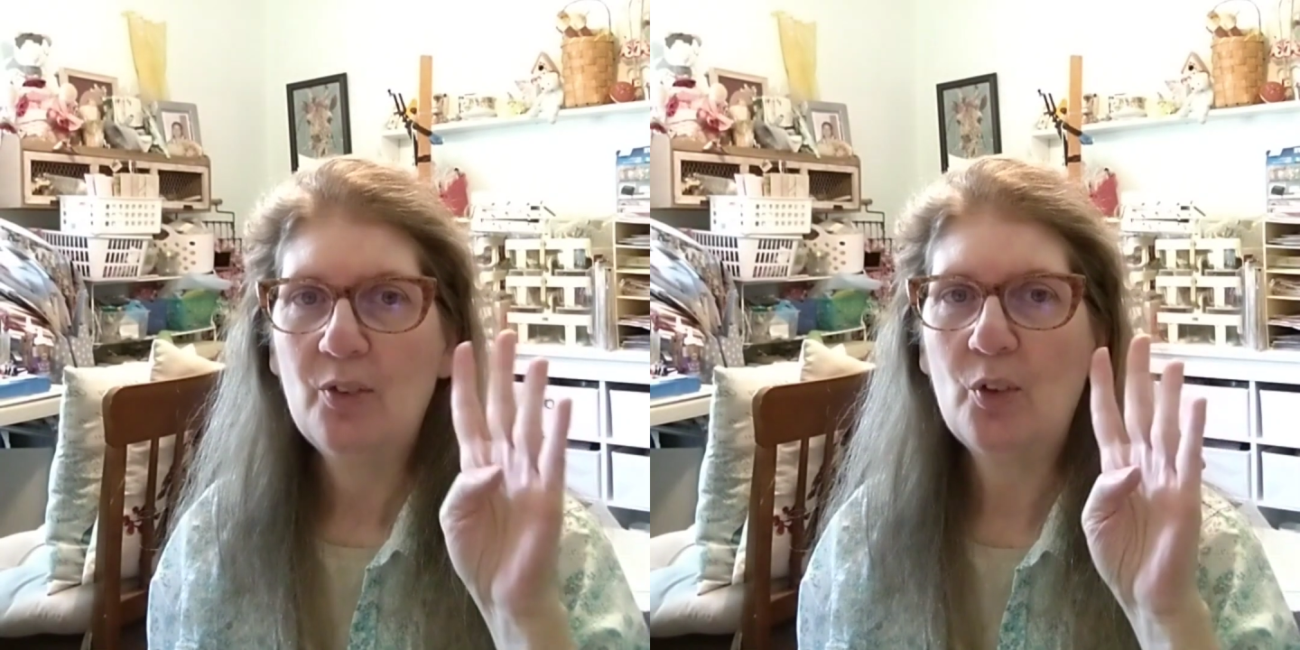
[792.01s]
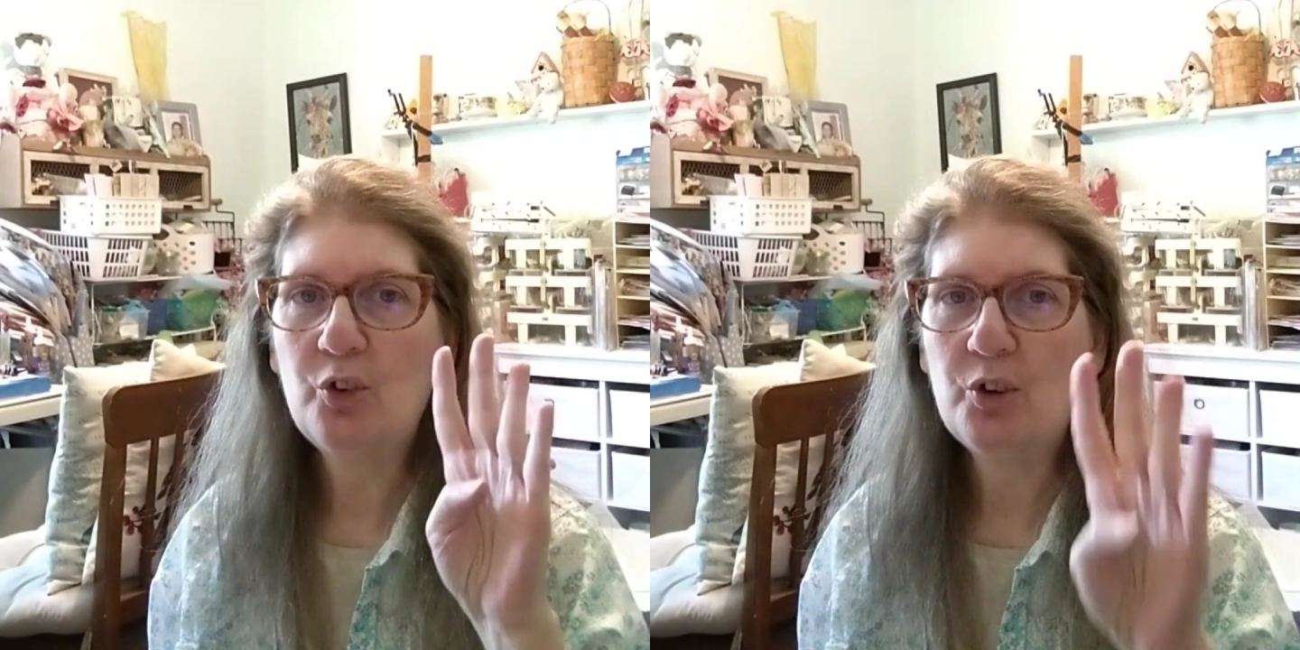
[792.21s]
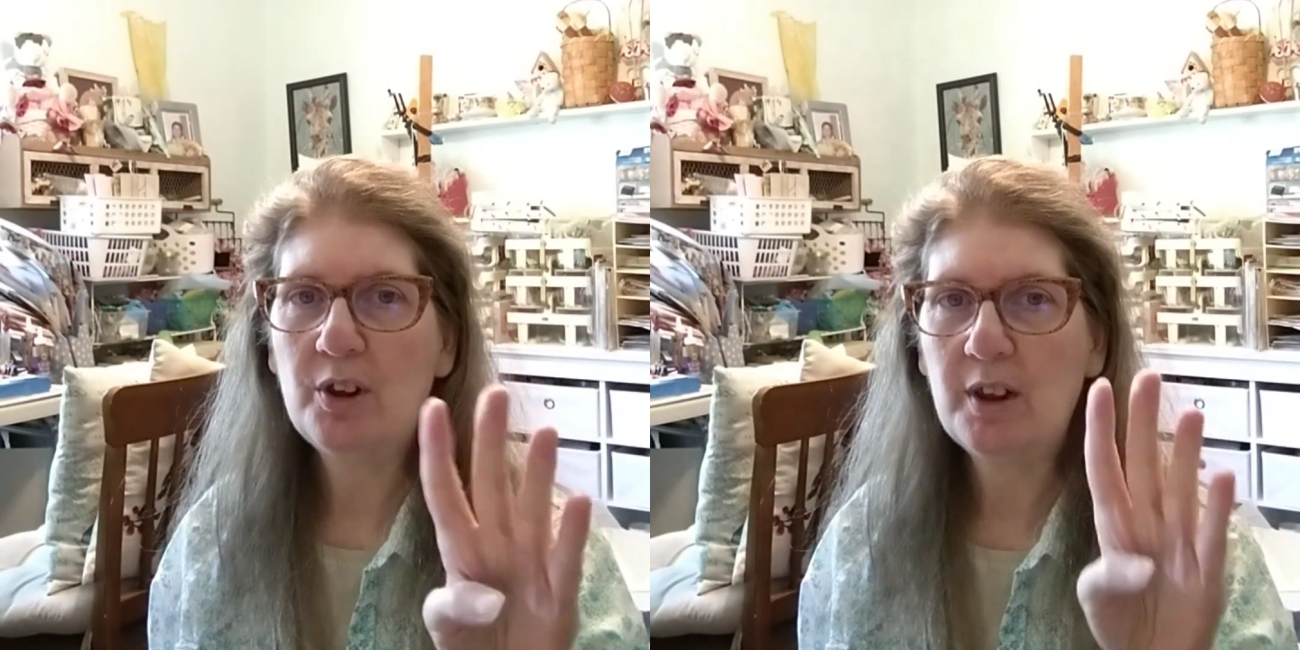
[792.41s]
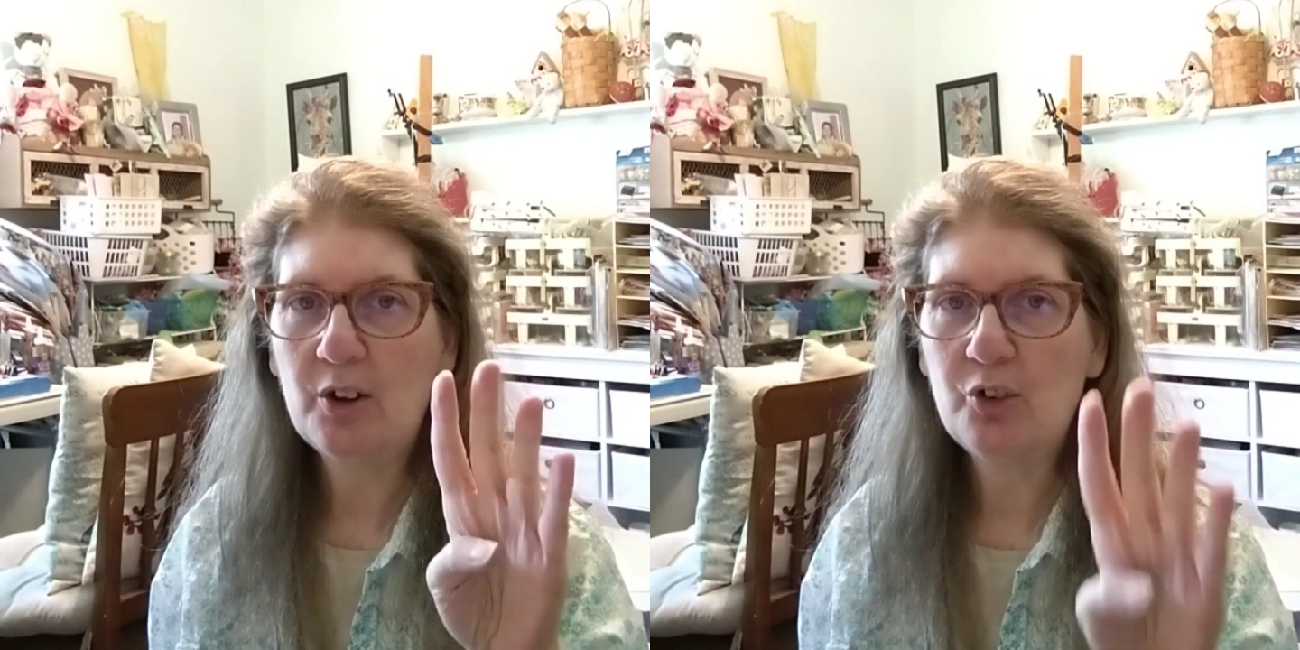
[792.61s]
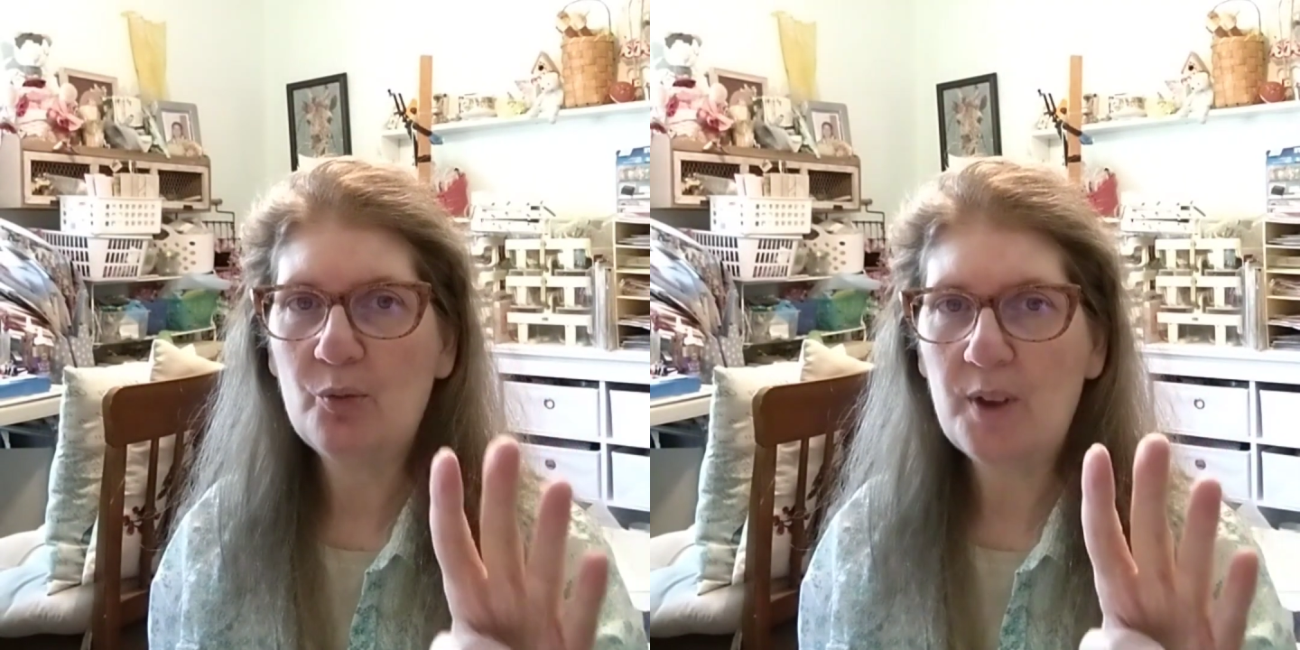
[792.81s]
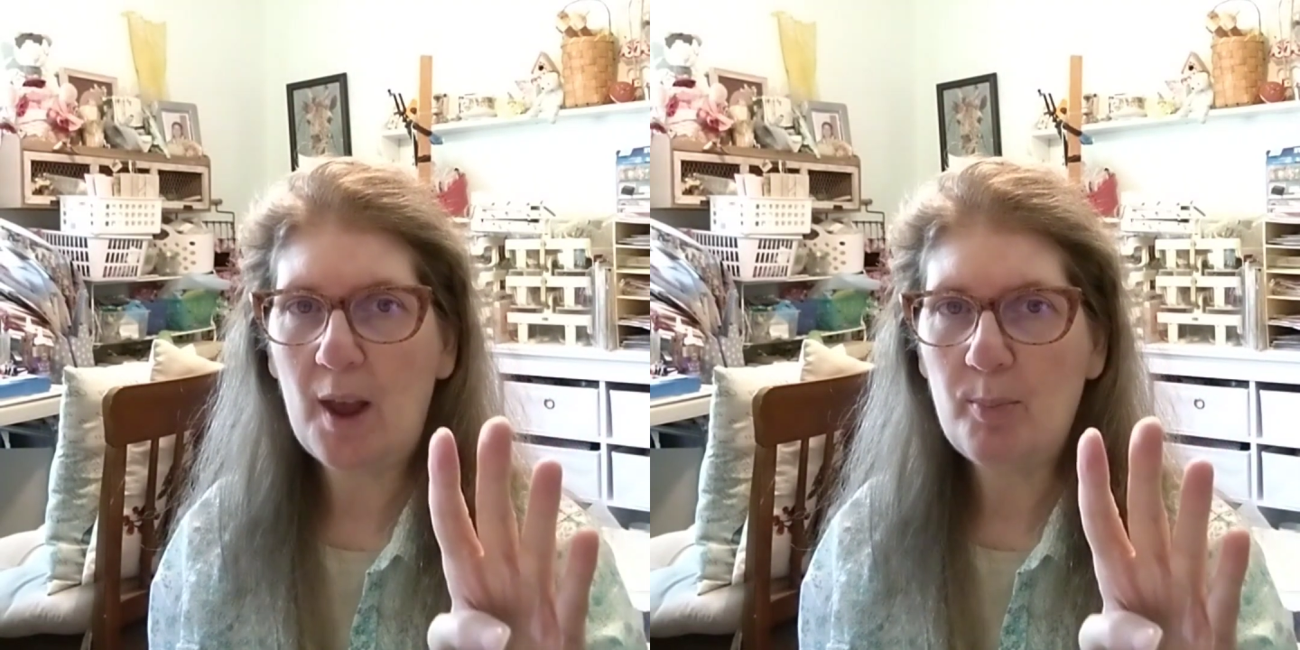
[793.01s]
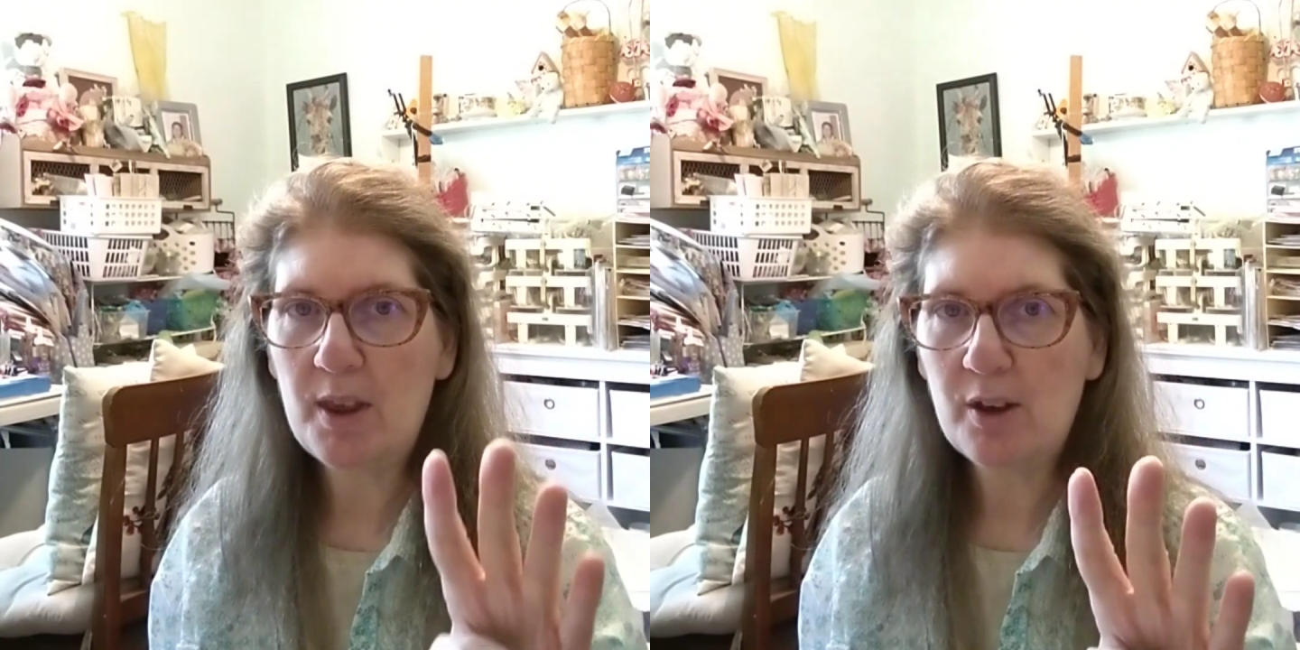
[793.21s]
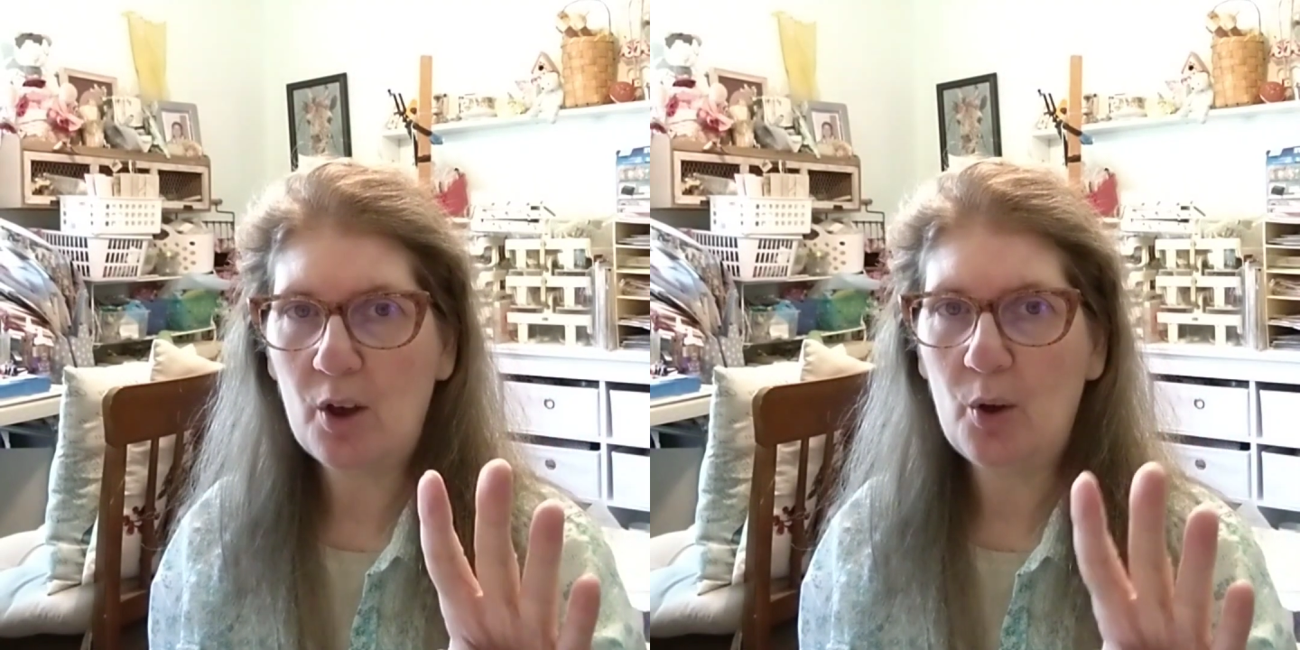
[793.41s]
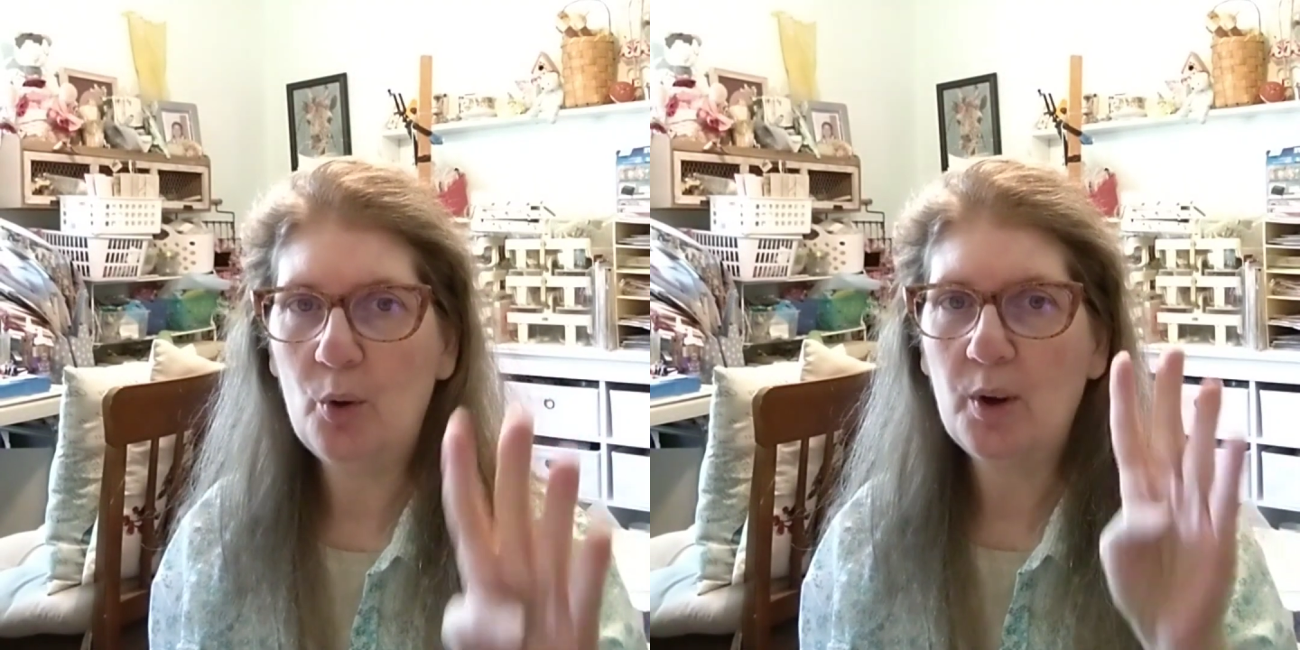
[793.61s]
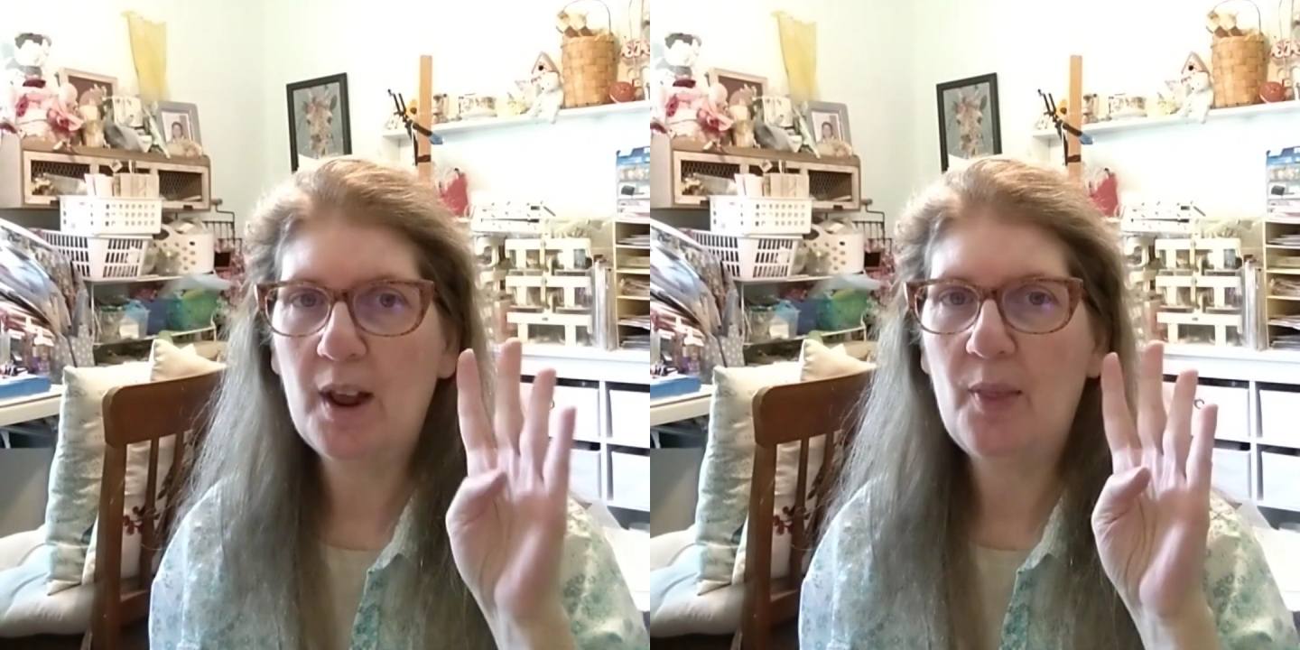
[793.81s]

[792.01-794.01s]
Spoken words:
so that you can get your VIP code,